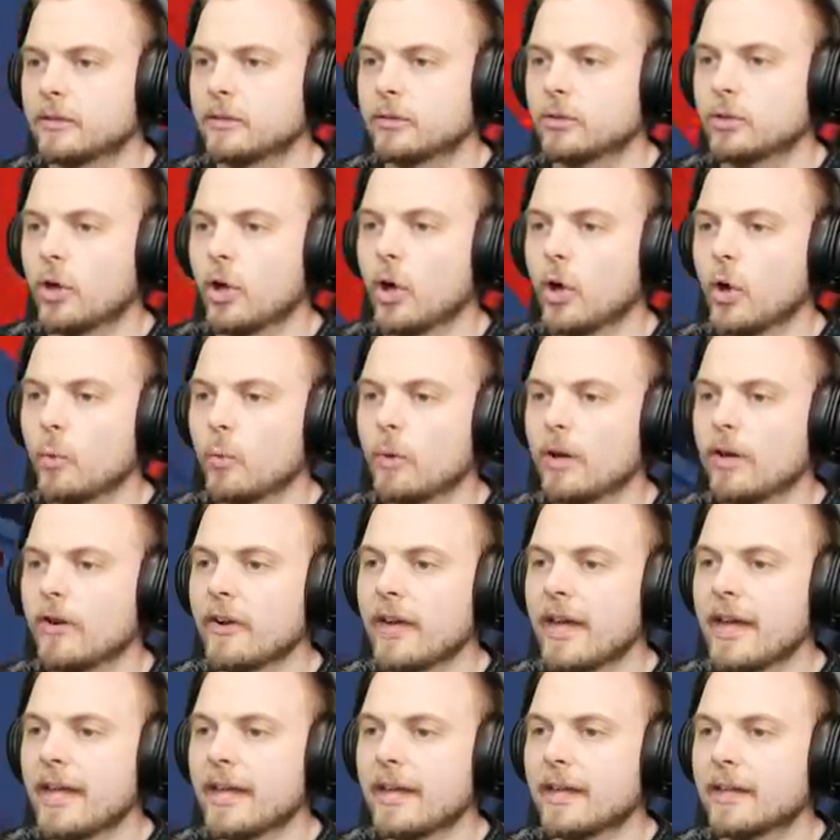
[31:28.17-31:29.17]
Don't
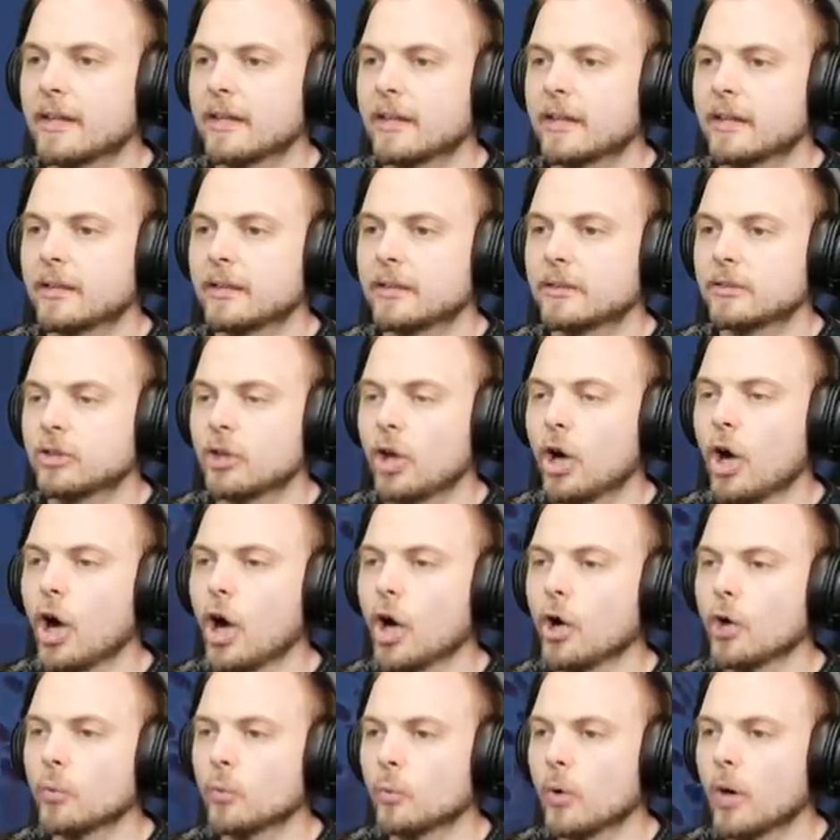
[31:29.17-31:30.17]
worry.
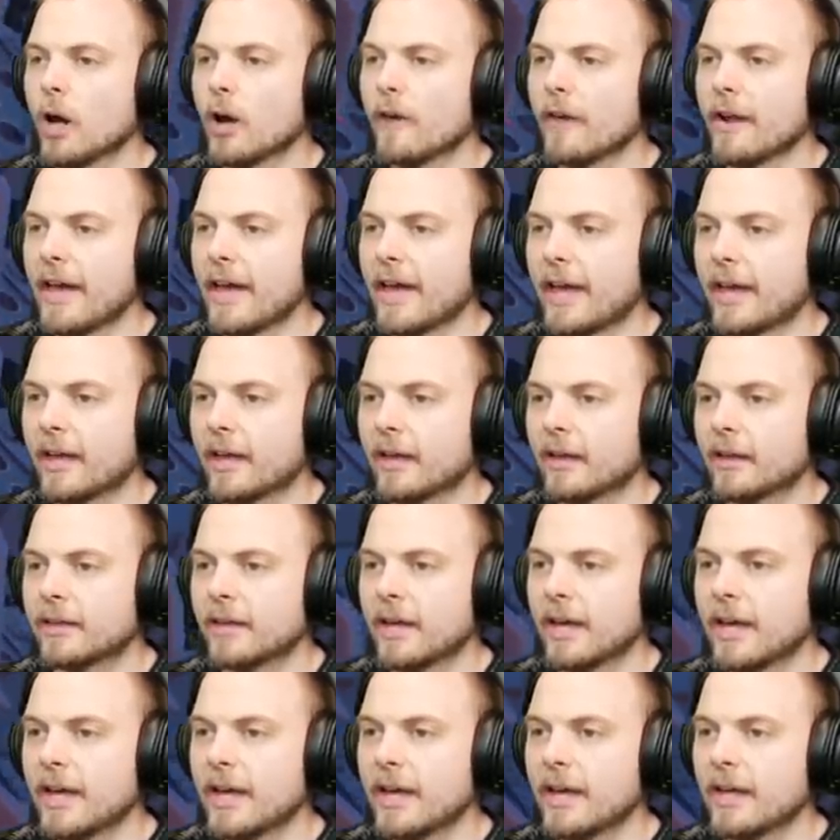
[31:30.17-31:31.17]
Don't worry.
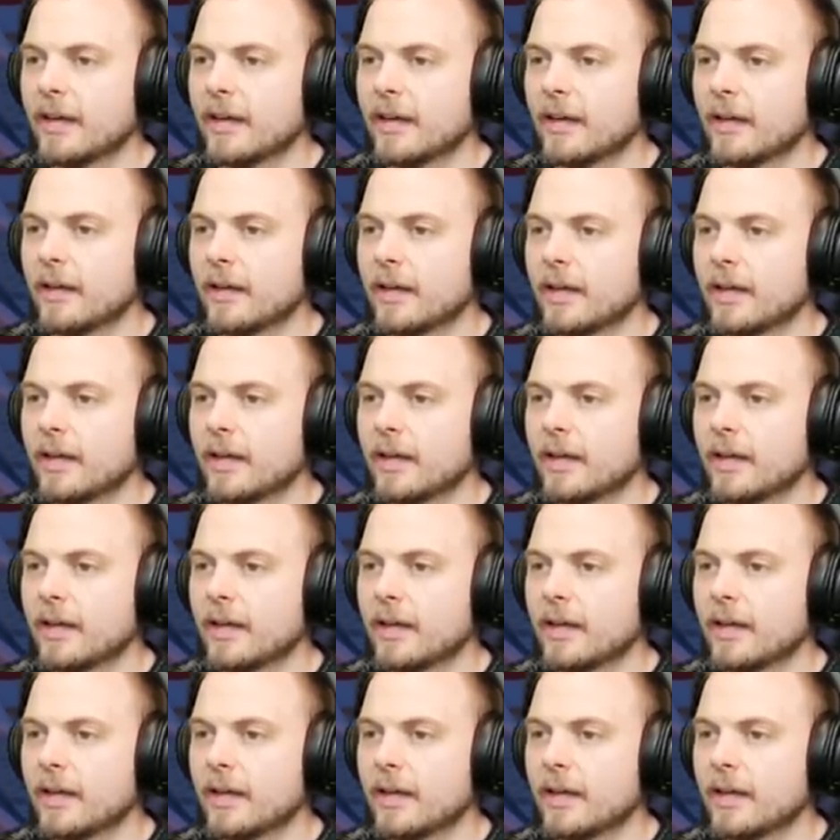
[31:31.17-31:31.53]
Okay?